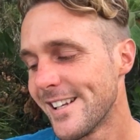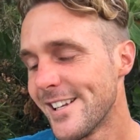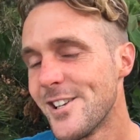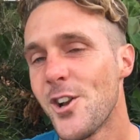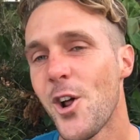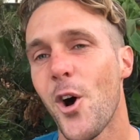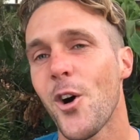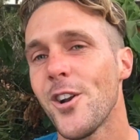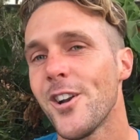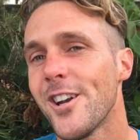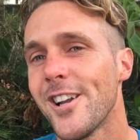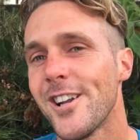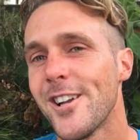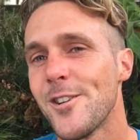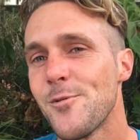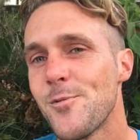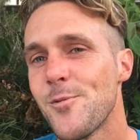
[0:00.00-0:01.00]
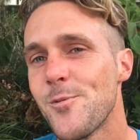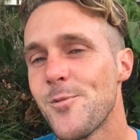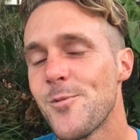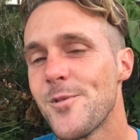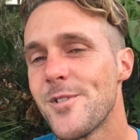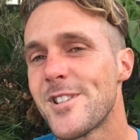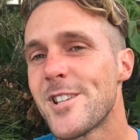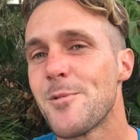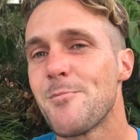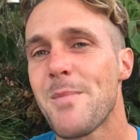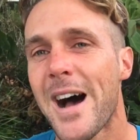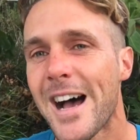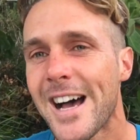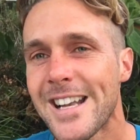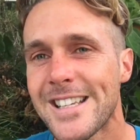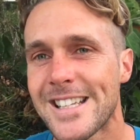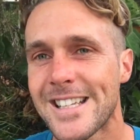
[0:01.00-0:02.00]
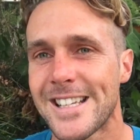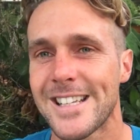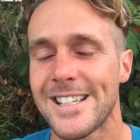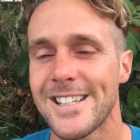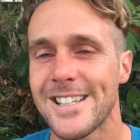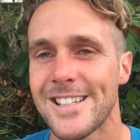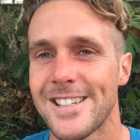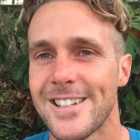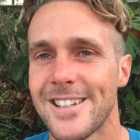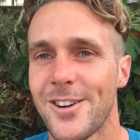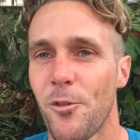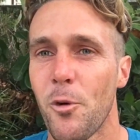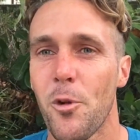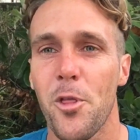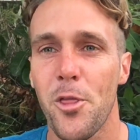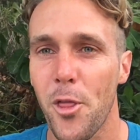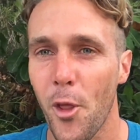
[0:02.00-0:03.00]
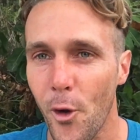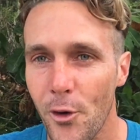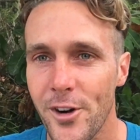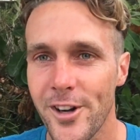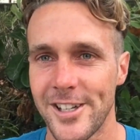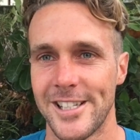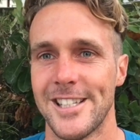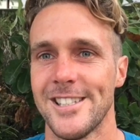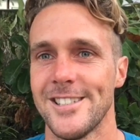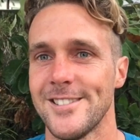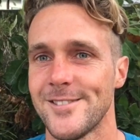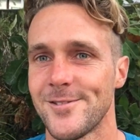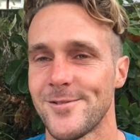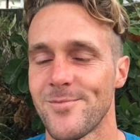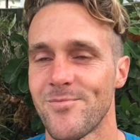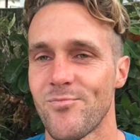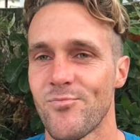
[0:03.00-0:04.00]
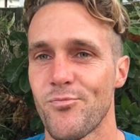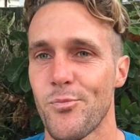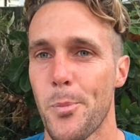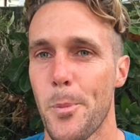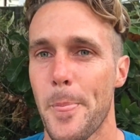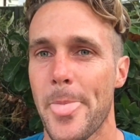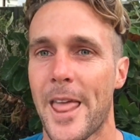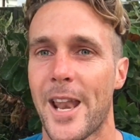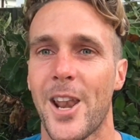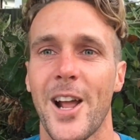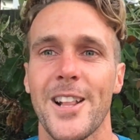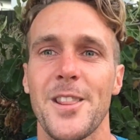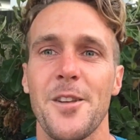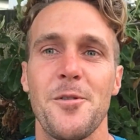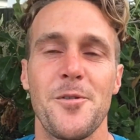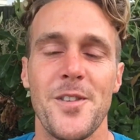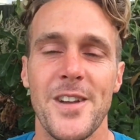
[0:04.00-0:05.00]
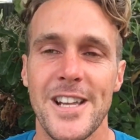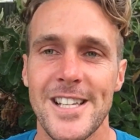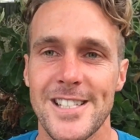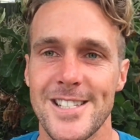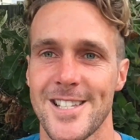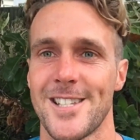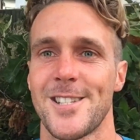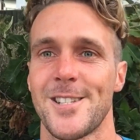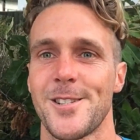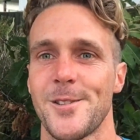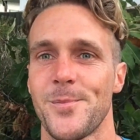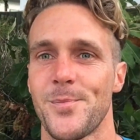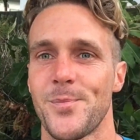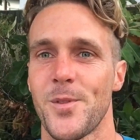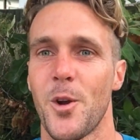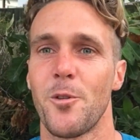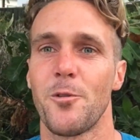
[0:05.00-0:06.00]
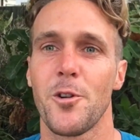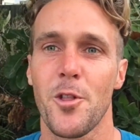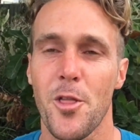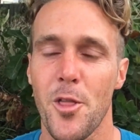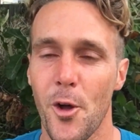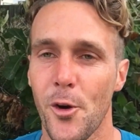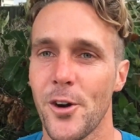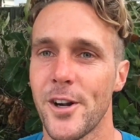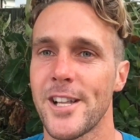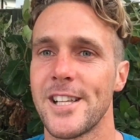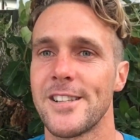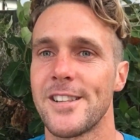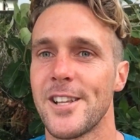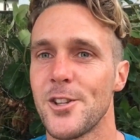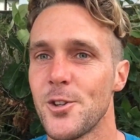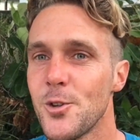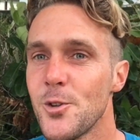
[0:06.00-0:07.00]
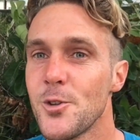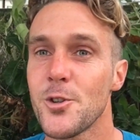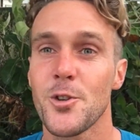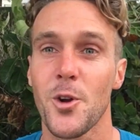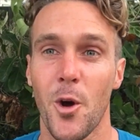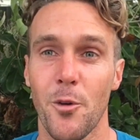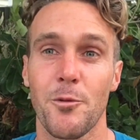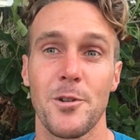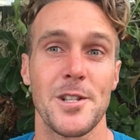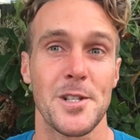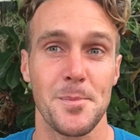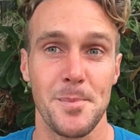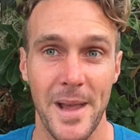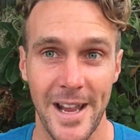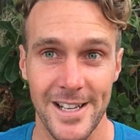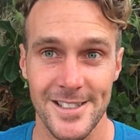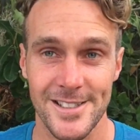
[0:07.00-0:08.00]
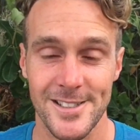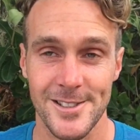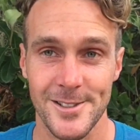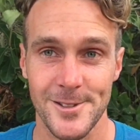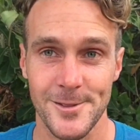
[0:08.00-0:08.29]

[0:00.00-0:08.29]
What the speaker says: not demanding authority like the figures of authority that you do not respect.